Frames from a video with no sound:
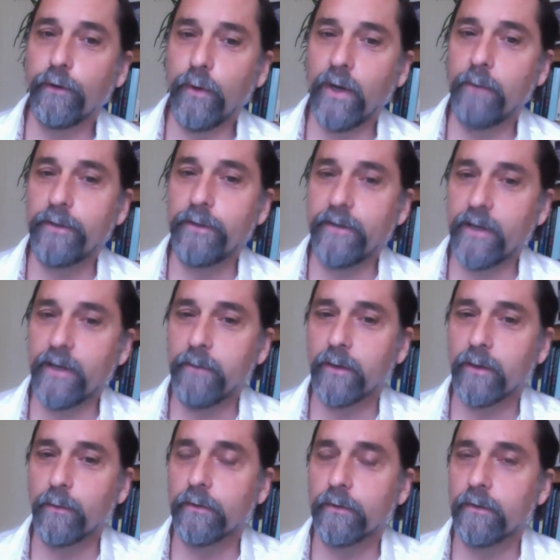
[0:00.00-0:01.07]

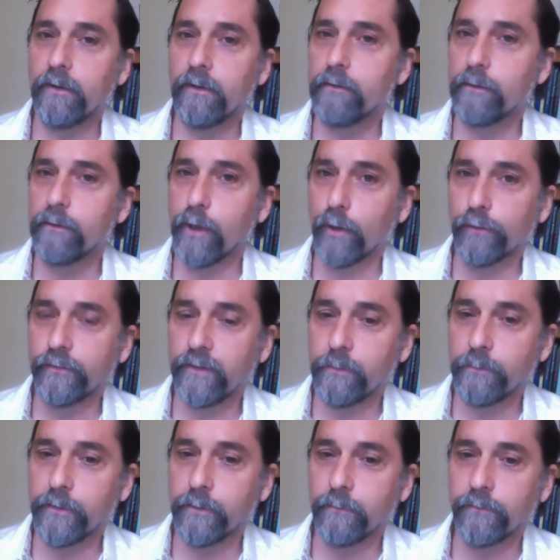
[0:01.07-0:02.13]
epidemic with either no
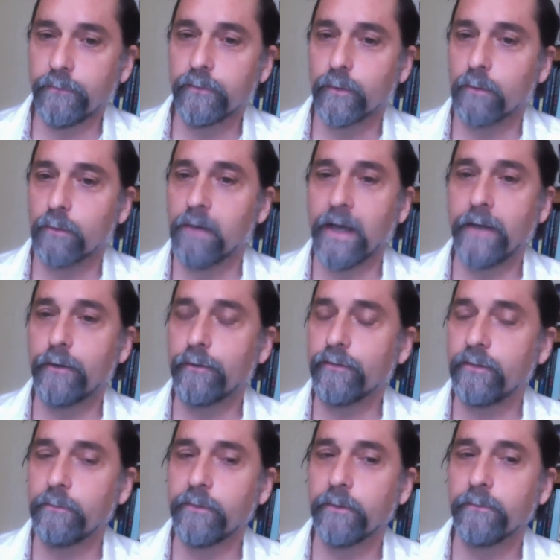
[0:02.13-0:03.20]
symptoms or minor
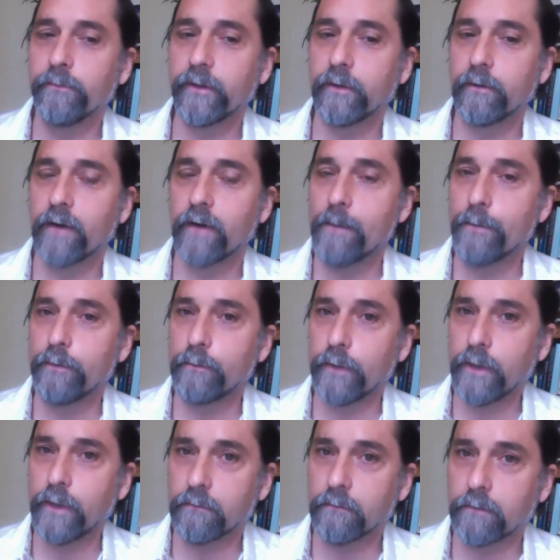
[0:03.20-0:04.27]
symptoms and a rapid
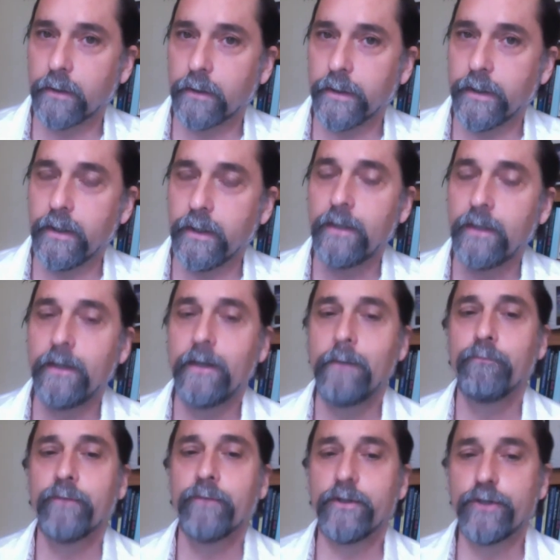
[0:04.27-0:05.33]
recovery,
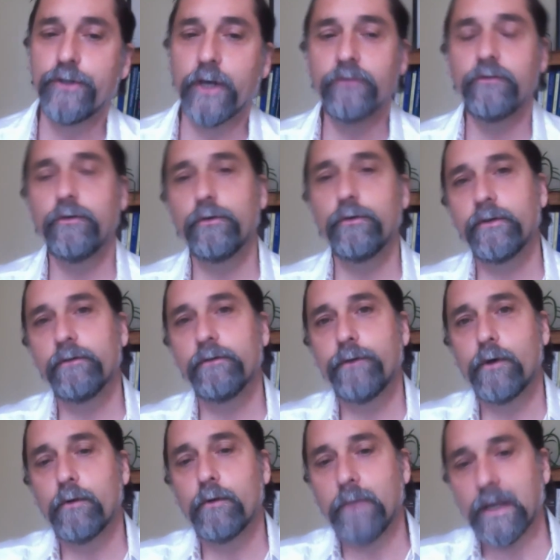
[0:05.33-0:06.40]
just using
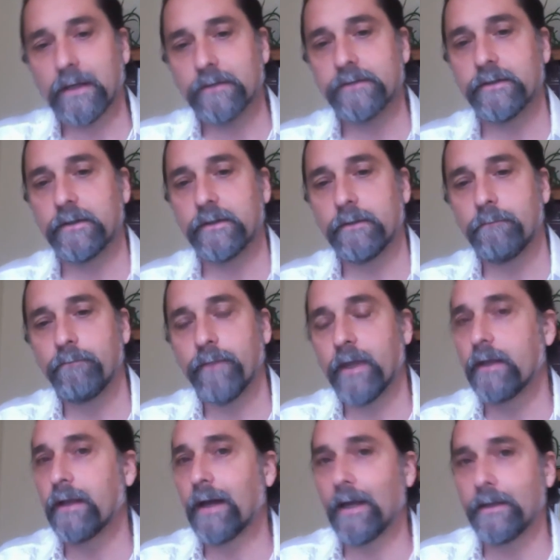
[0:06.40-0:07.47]
folk medicine
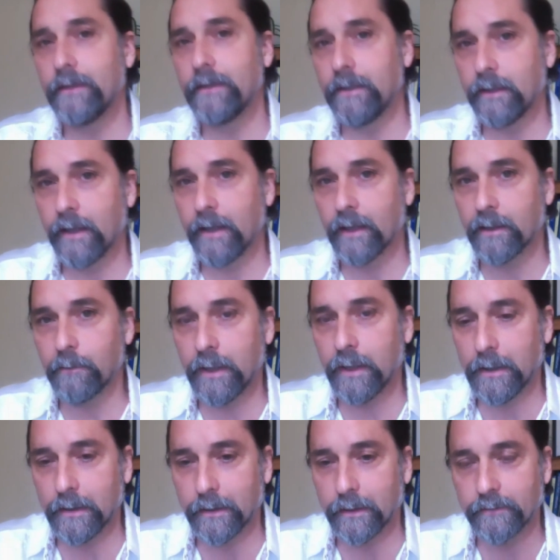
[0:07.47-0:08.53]
and not needing
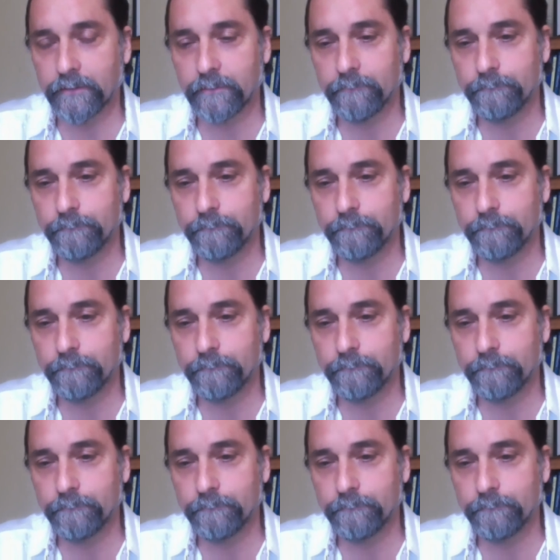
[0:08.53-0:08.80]
antibiotics.